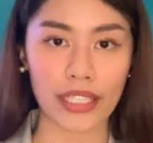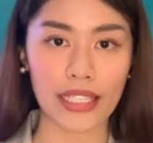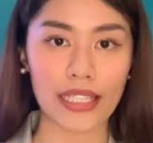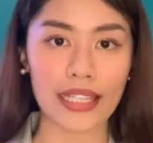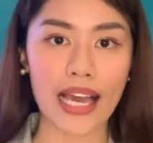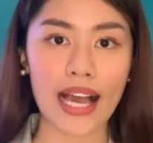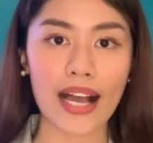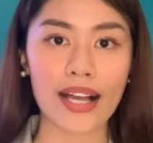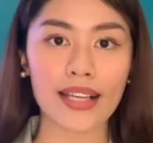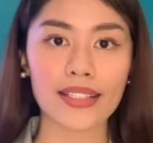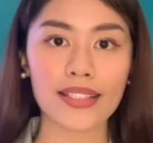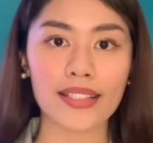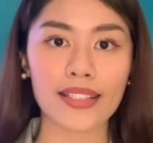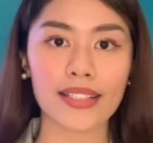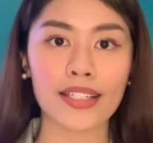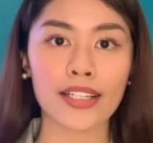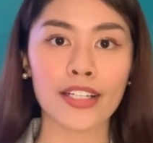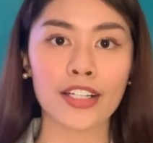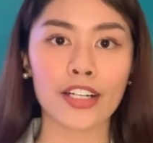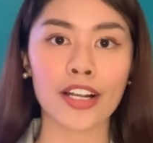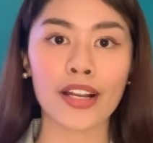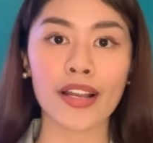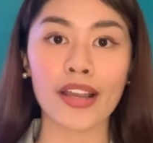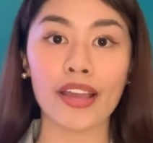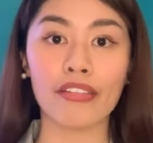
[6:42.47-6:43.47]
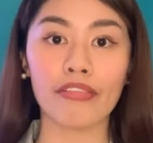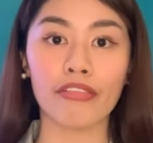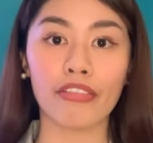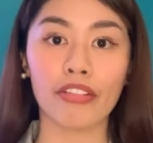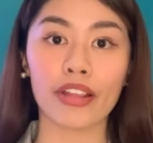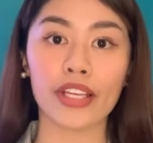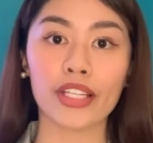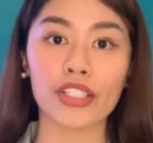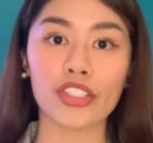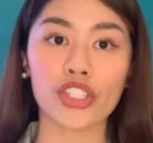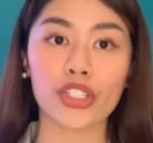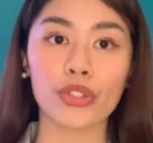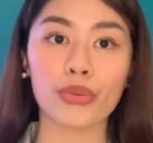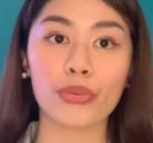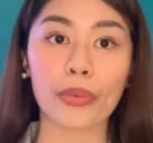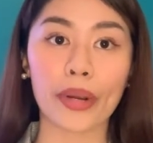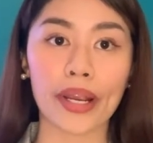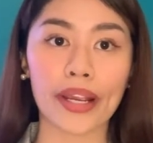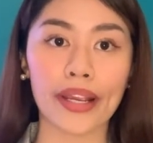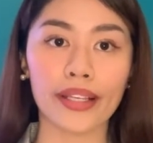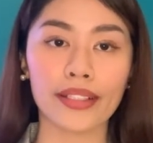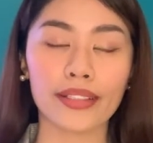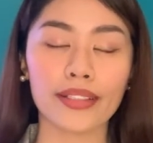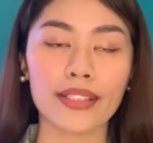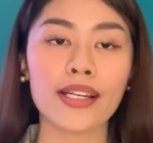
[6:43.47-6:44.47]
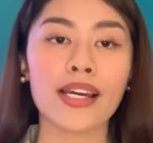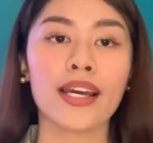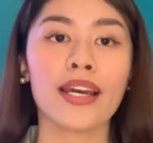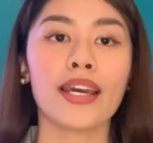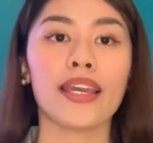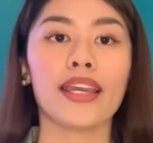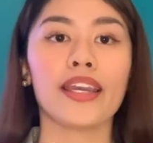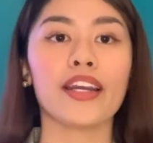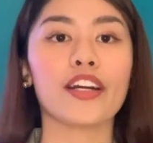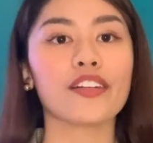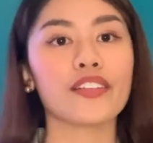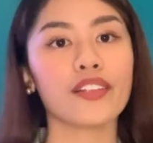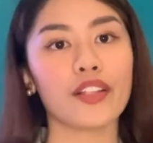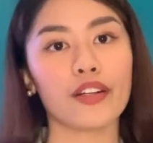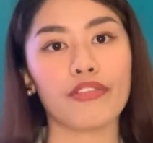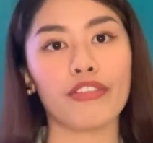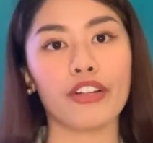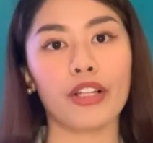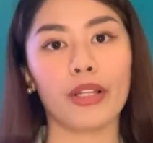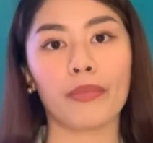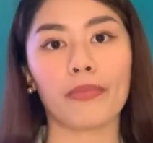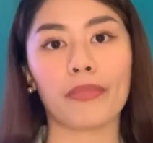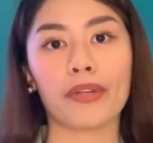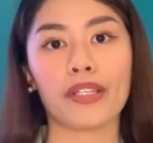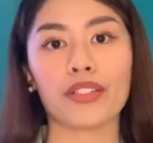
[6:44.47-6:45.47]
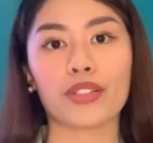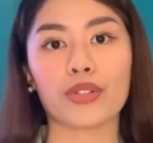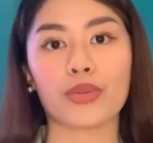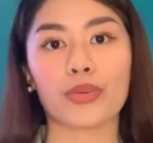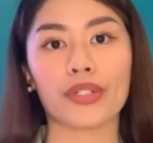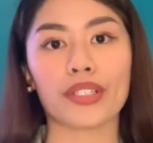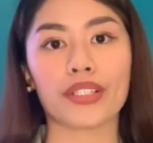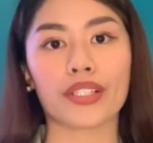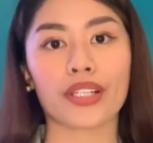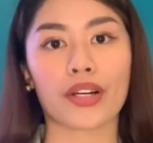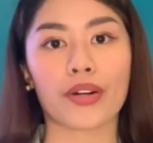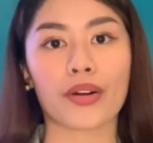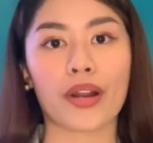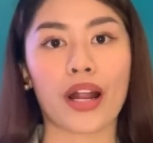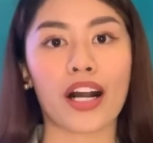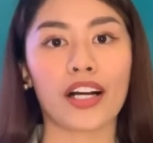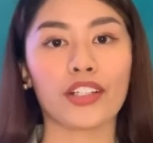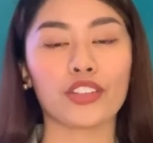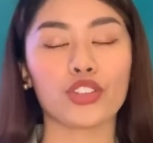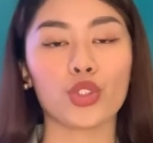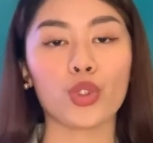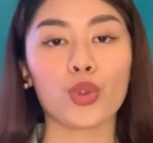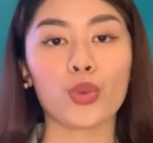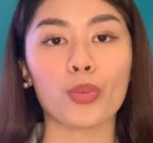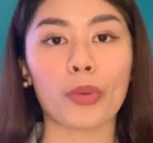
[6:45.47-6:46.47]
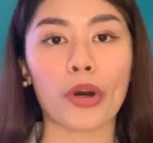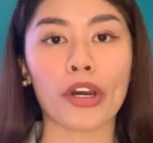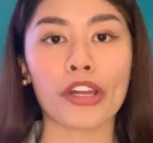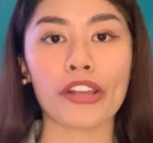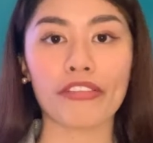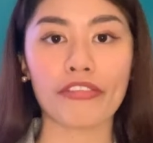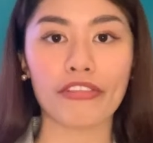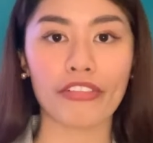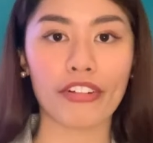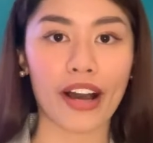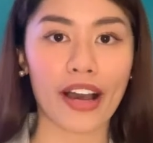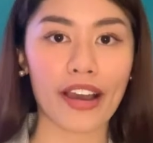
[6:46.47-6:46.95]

Last year, inflation rate here in the Philippines was around 2.5%.